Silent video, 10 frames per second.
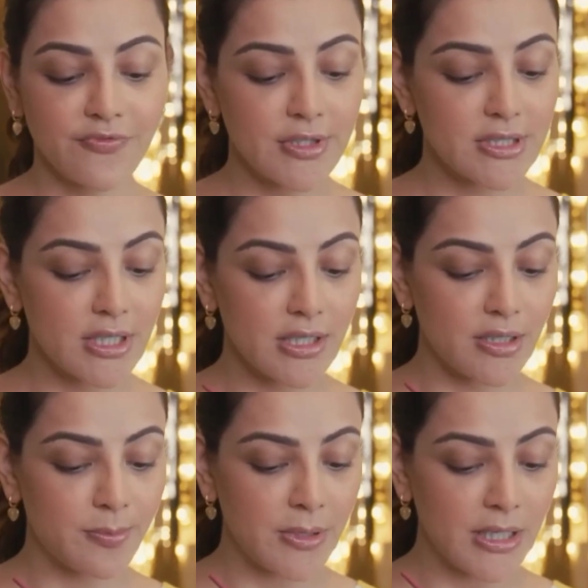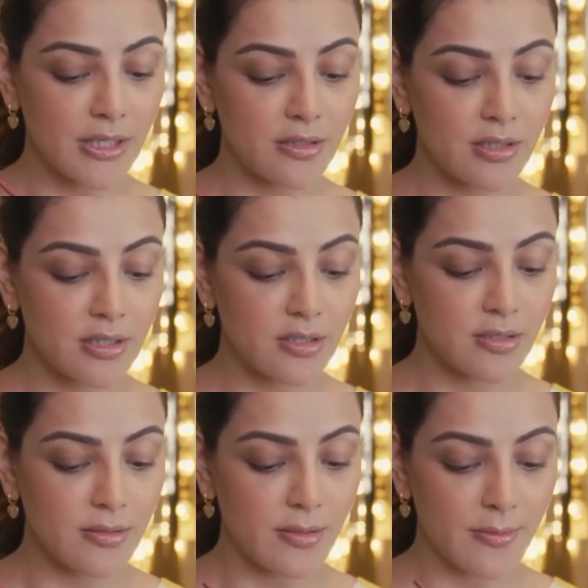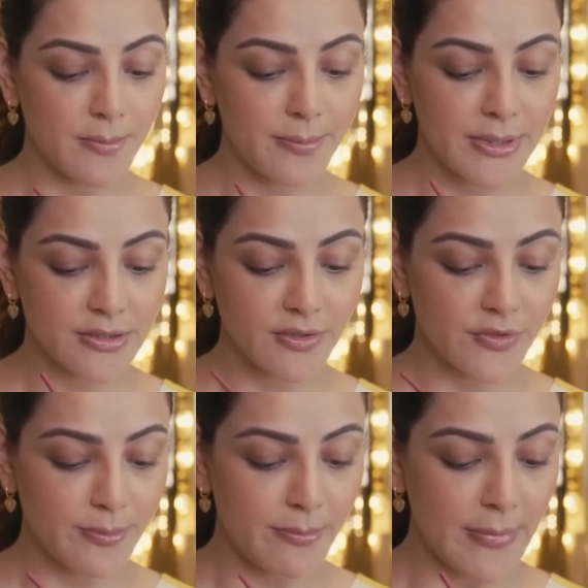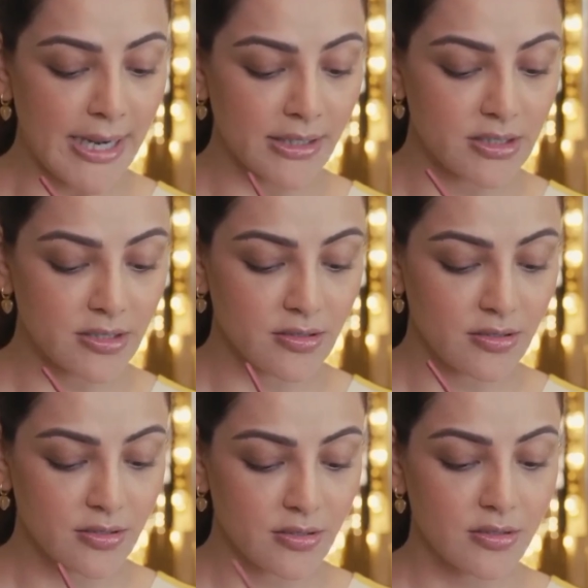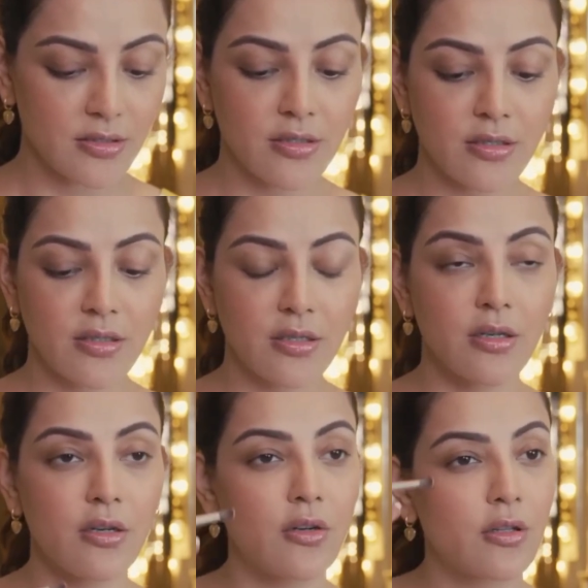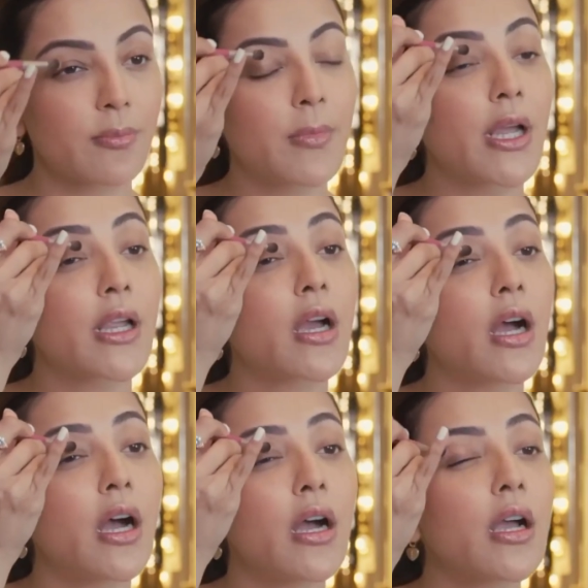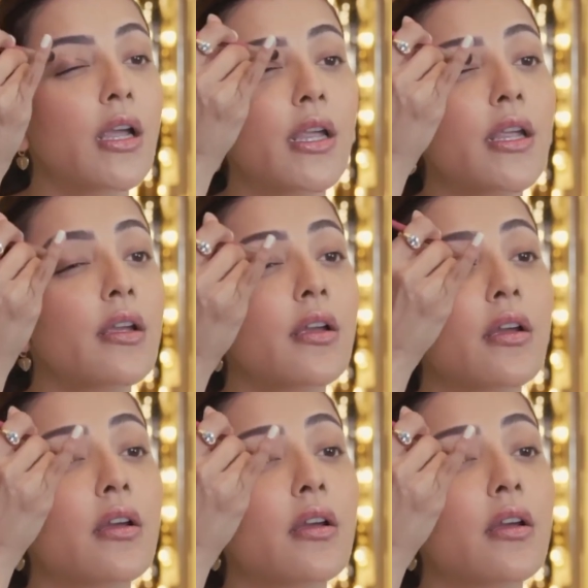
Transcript: First, I'll apply a little bit of the matte on my eye.